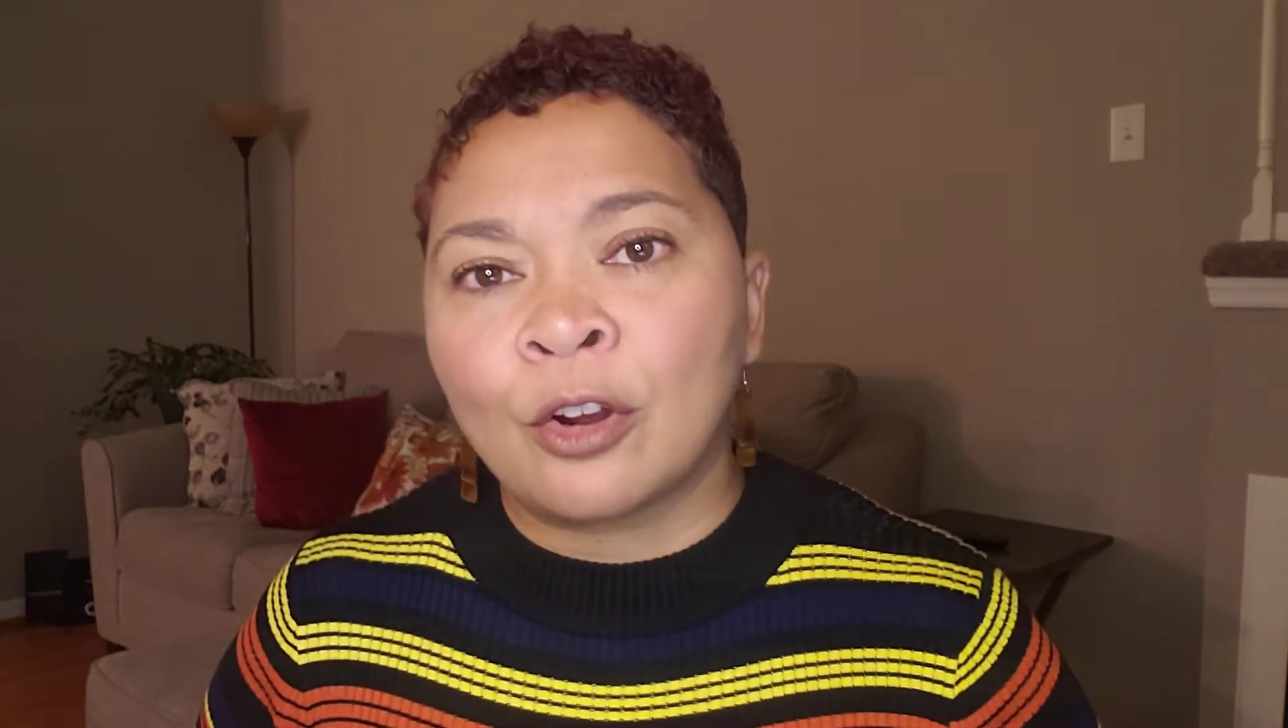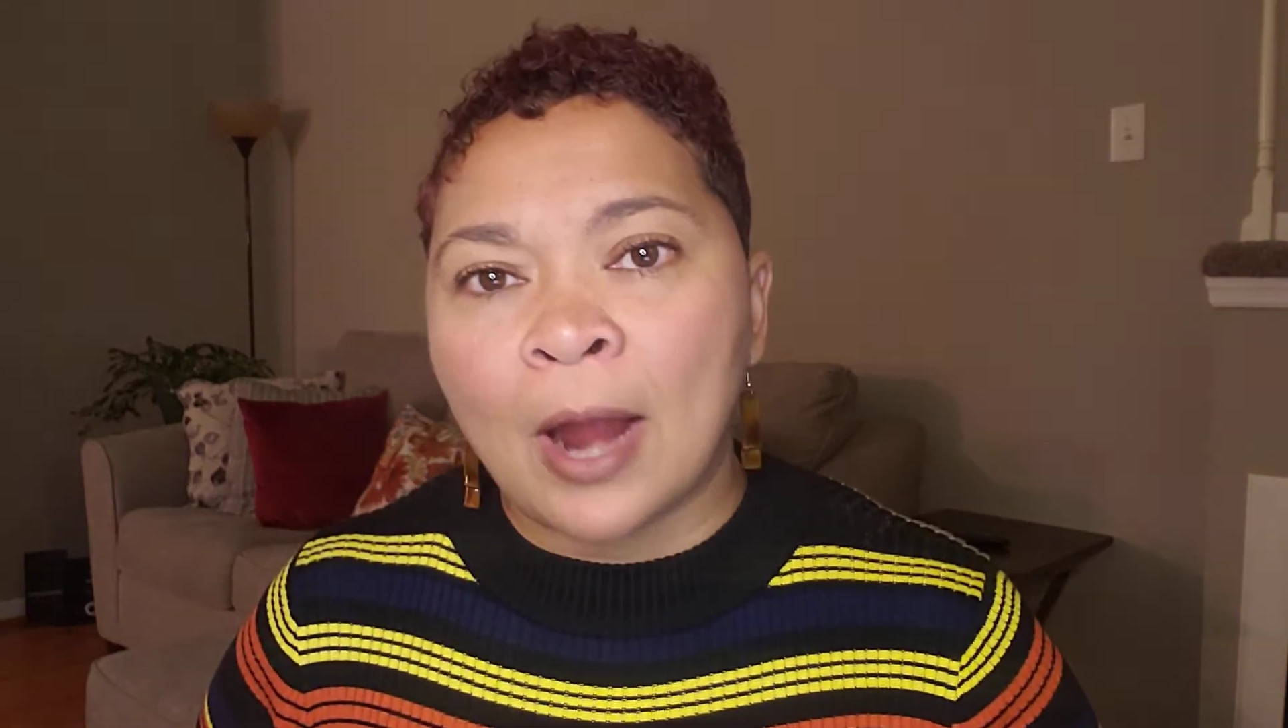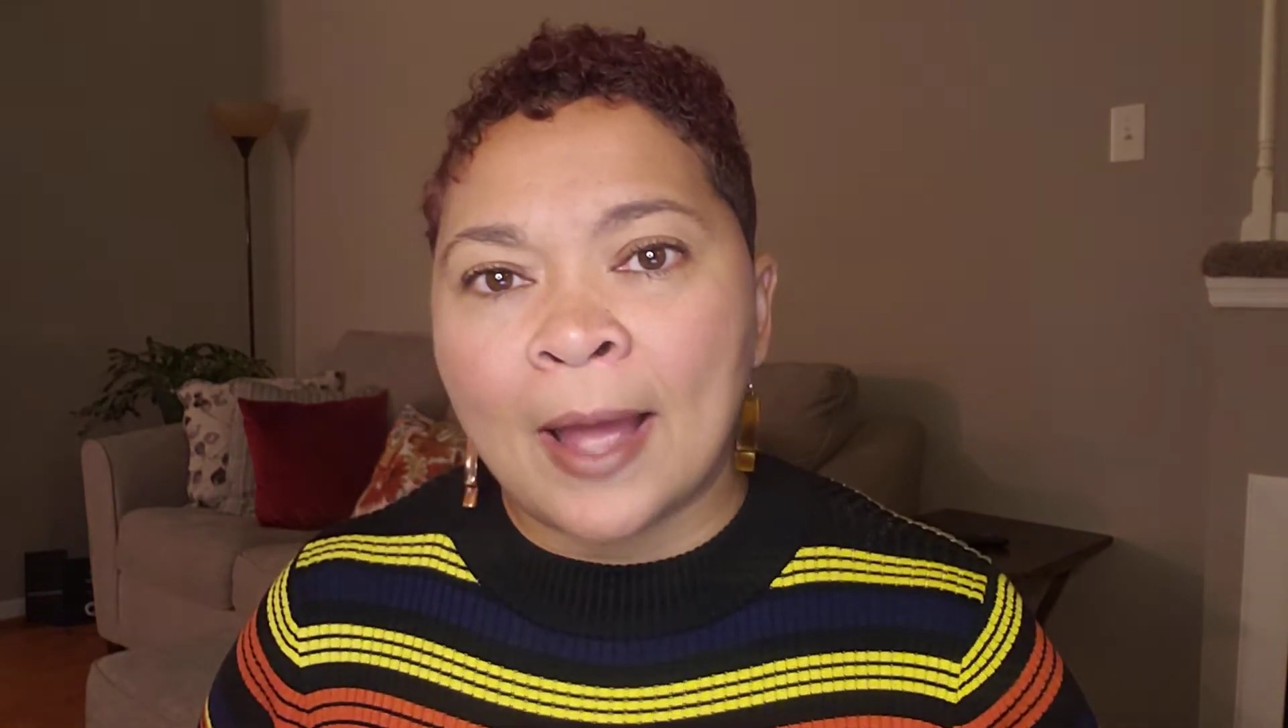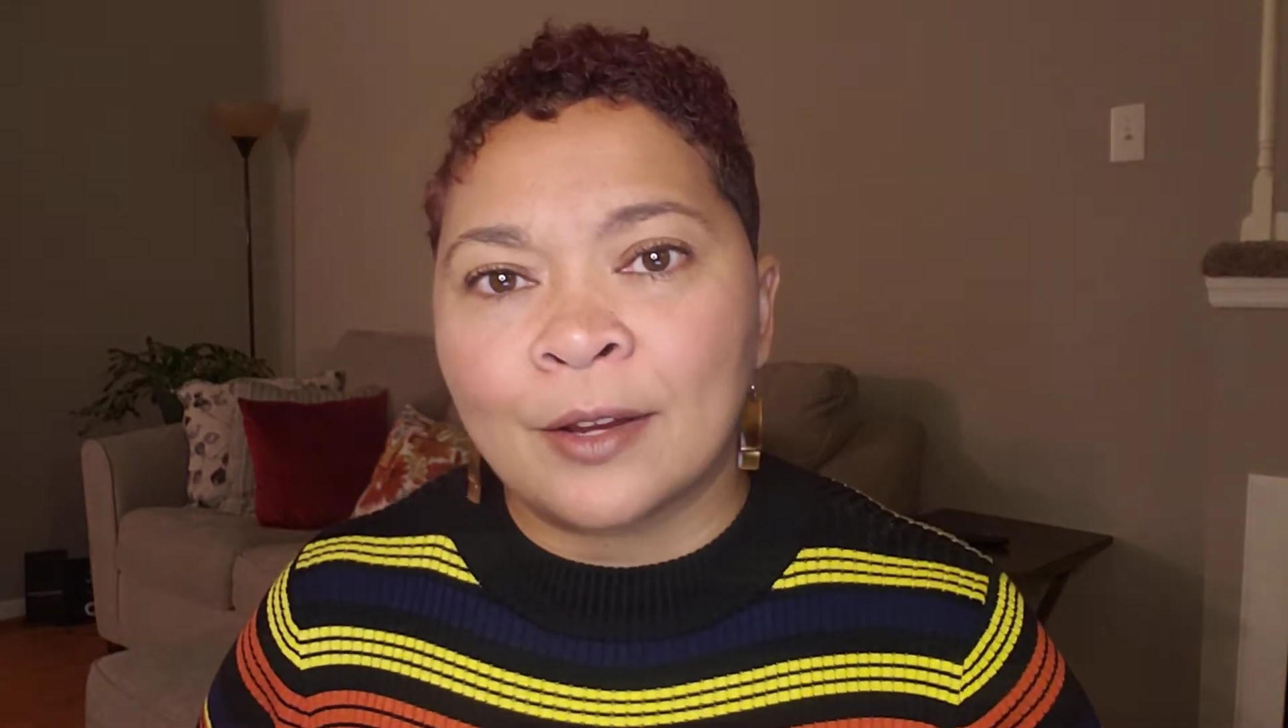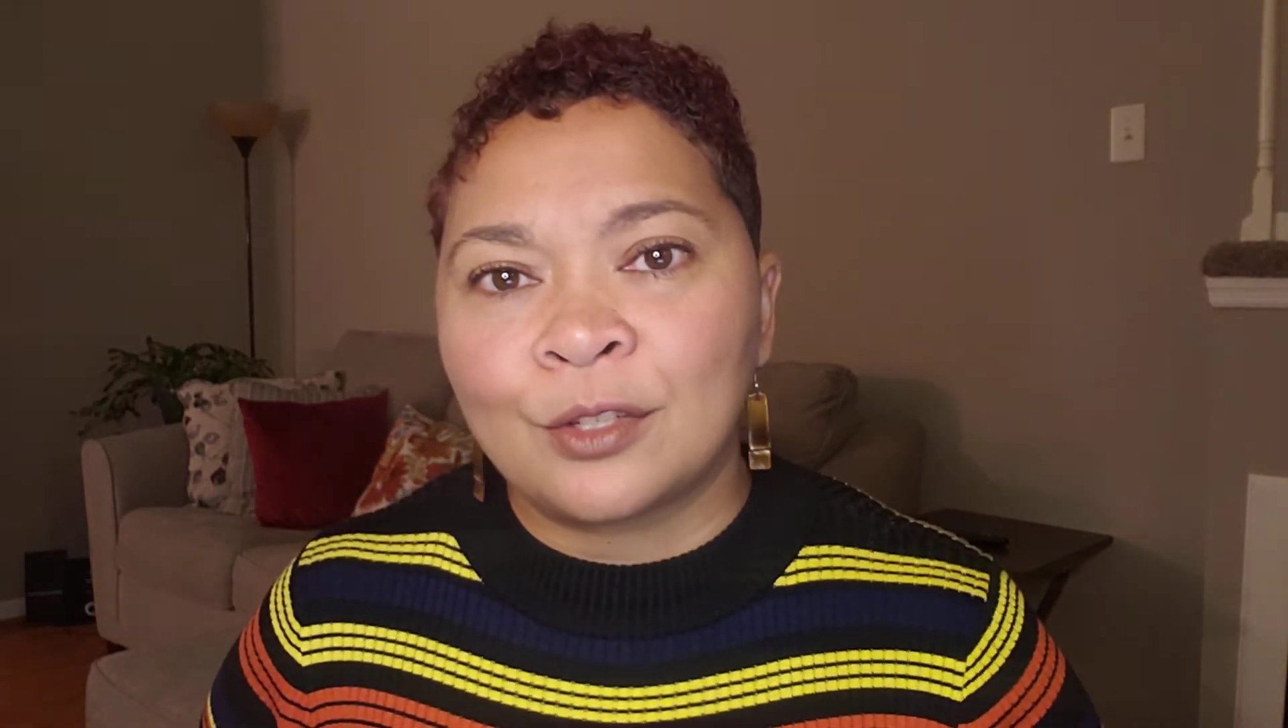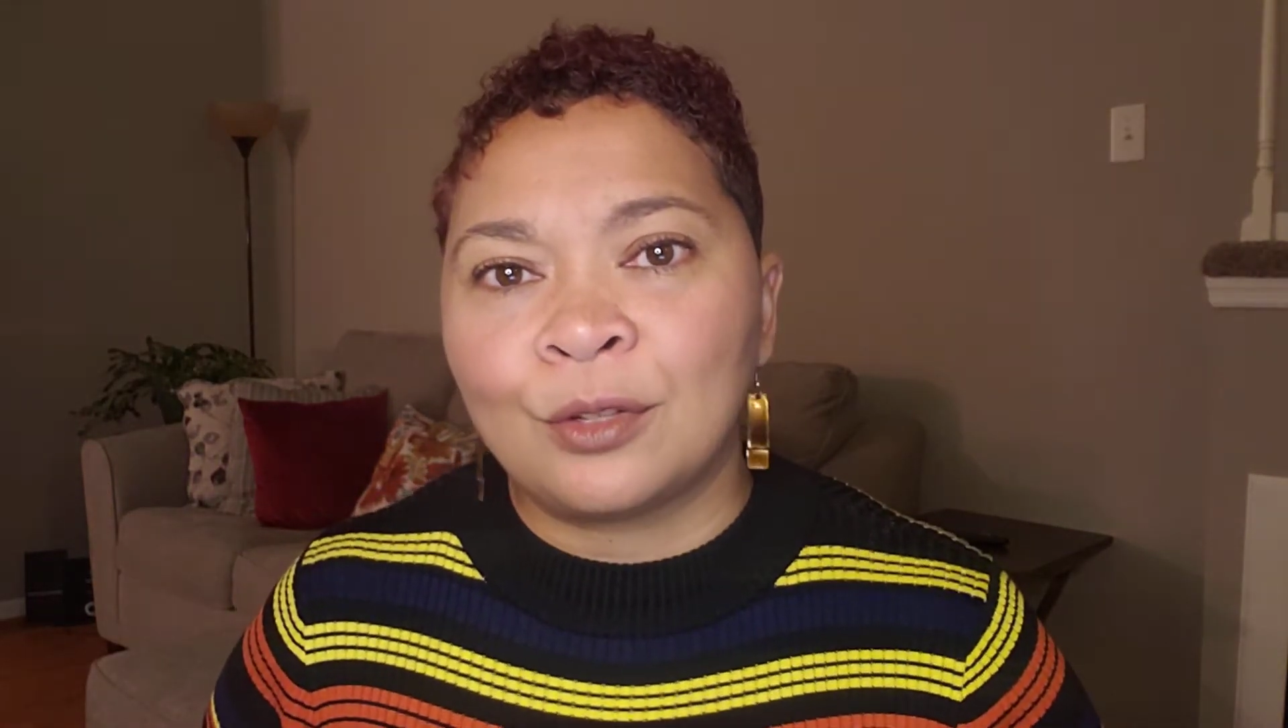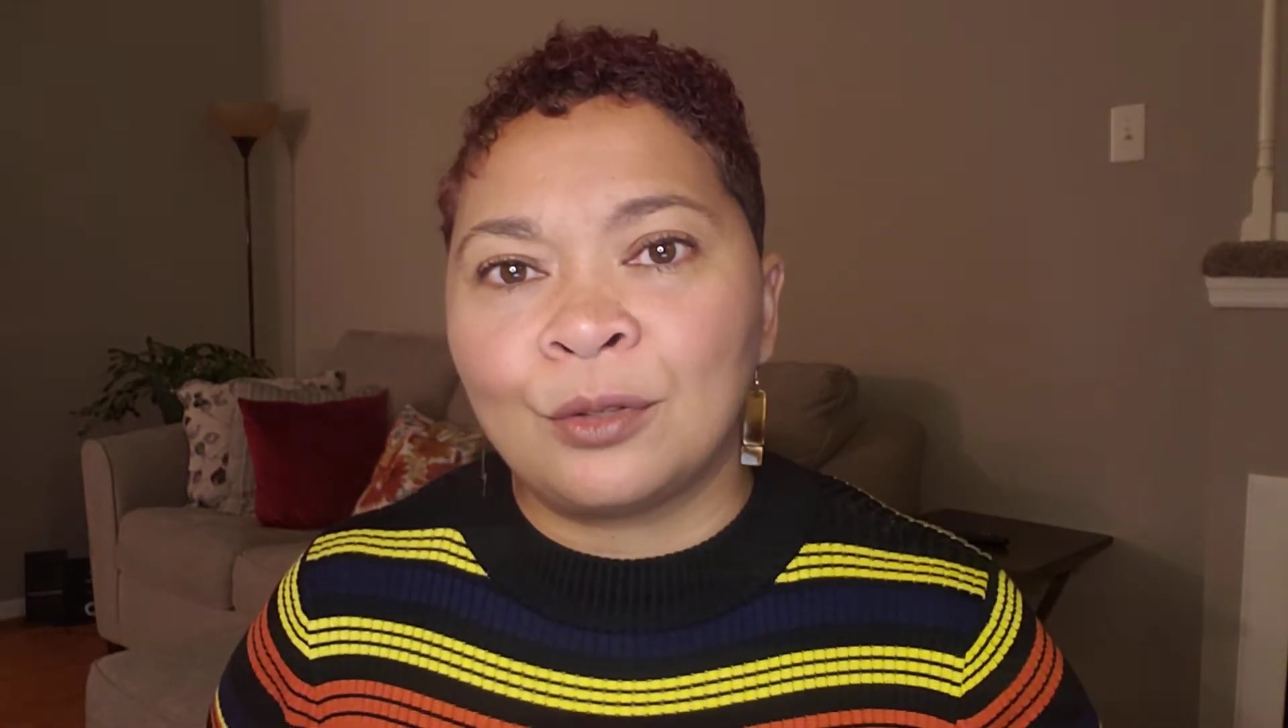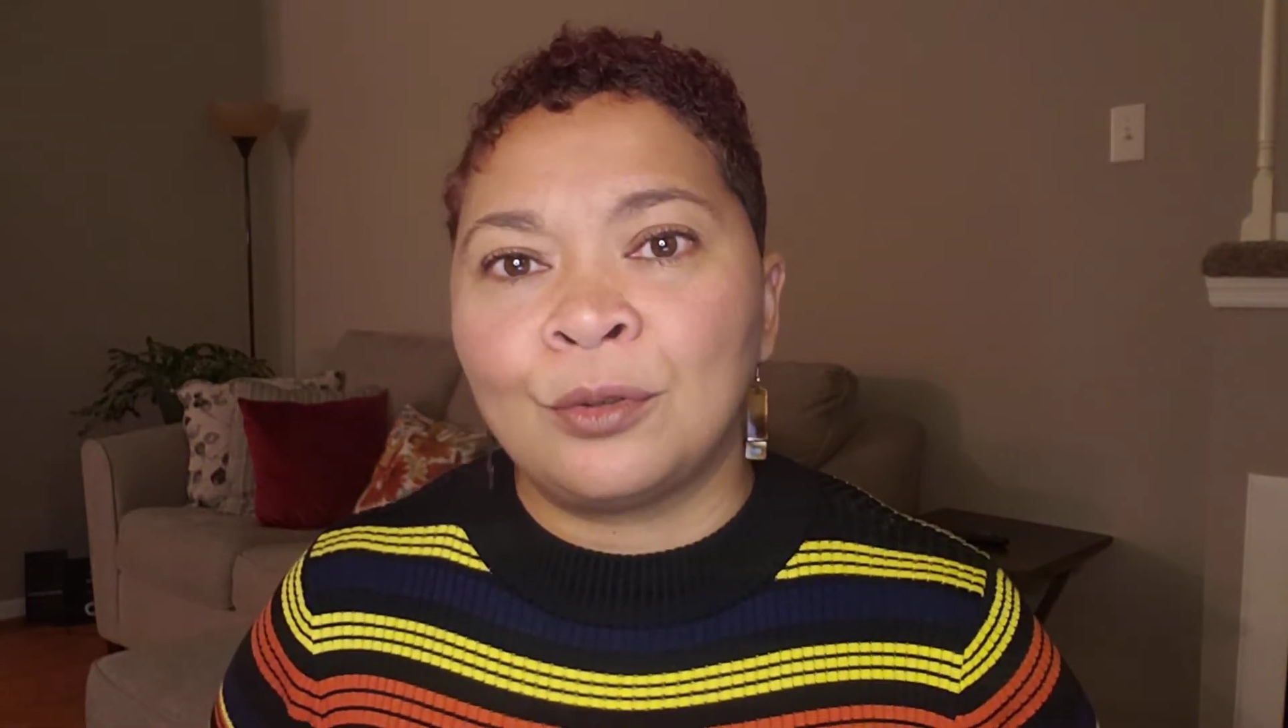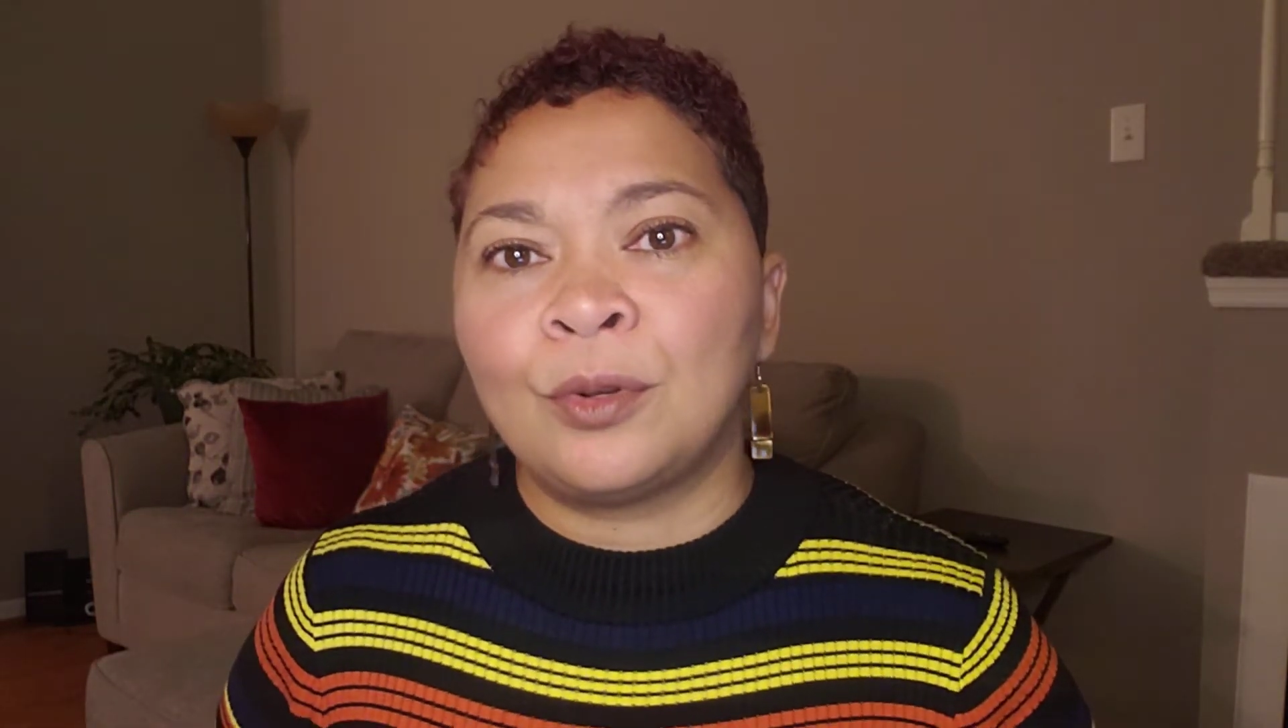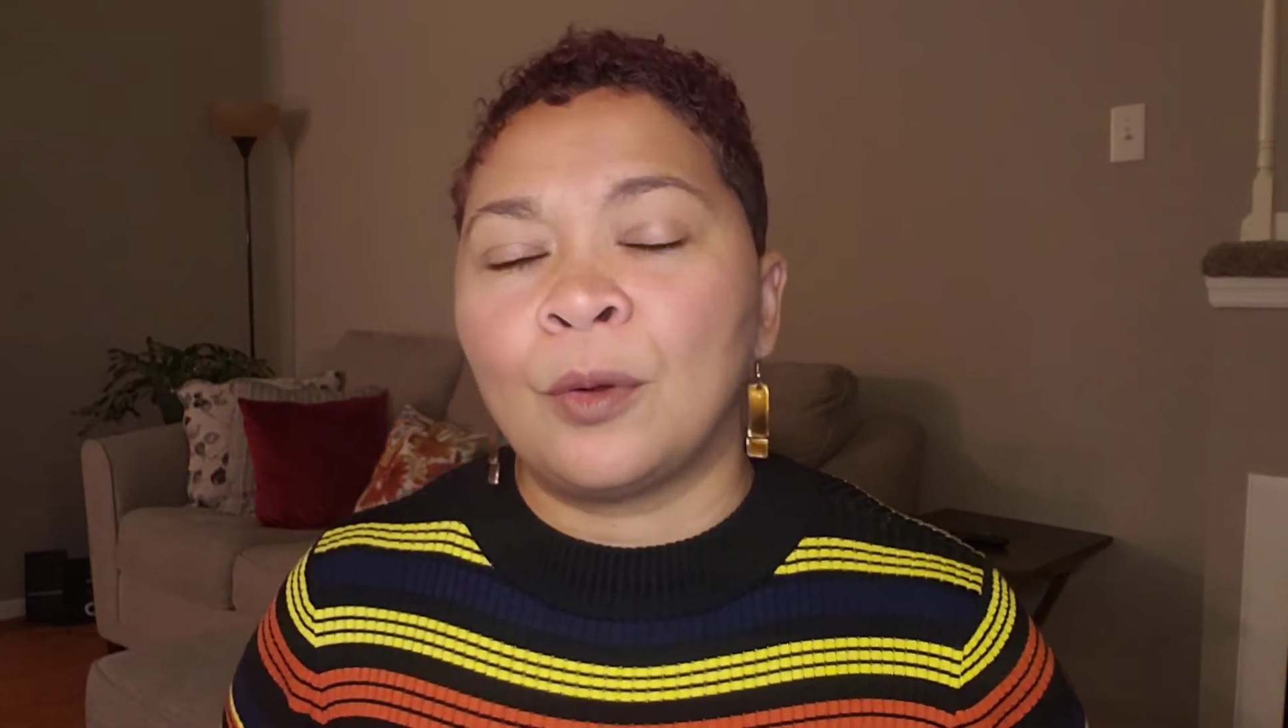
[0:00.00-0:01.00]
gratitude